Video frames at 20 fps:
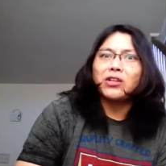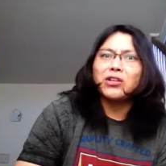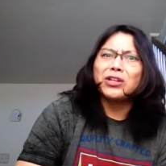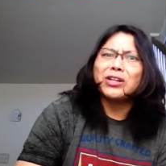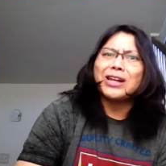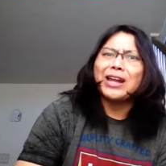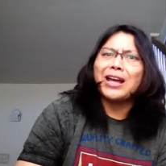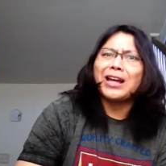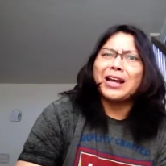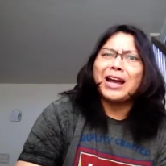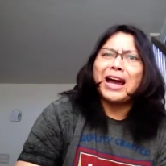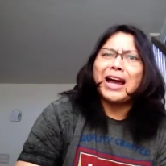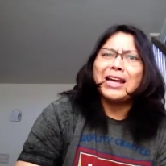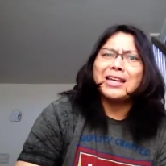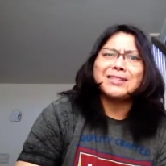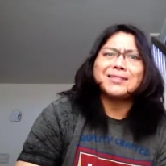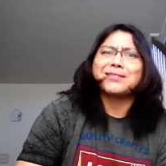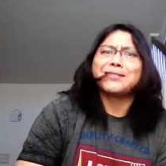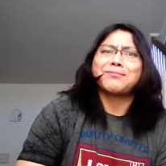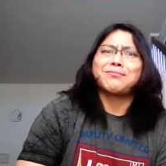Good luck,
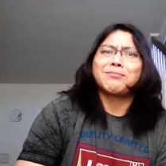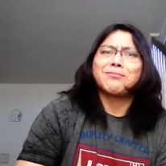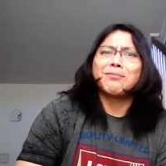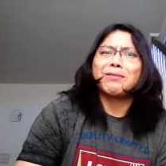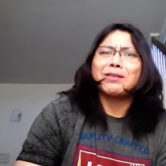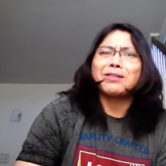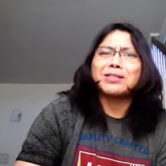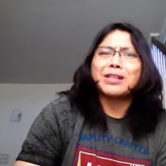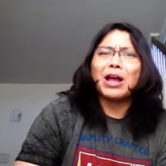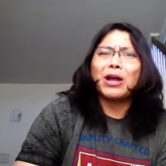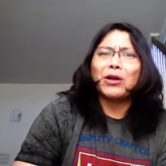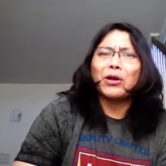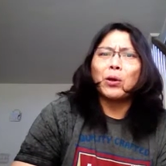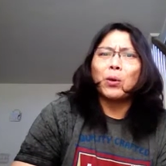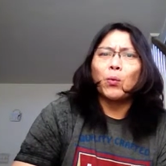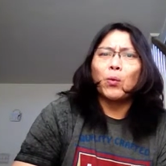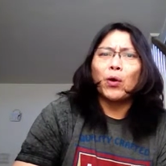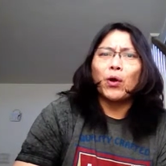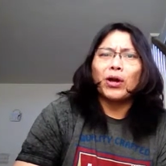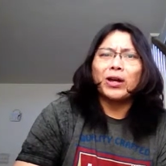guys. It's not going to
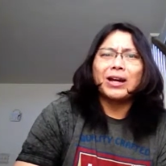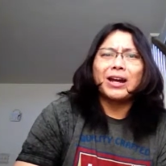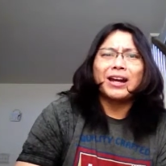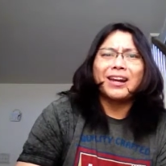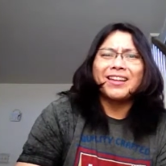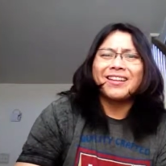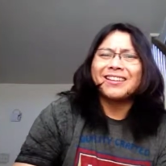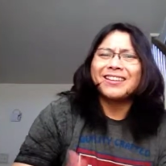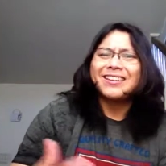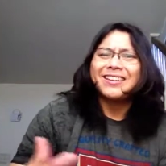work, kind of.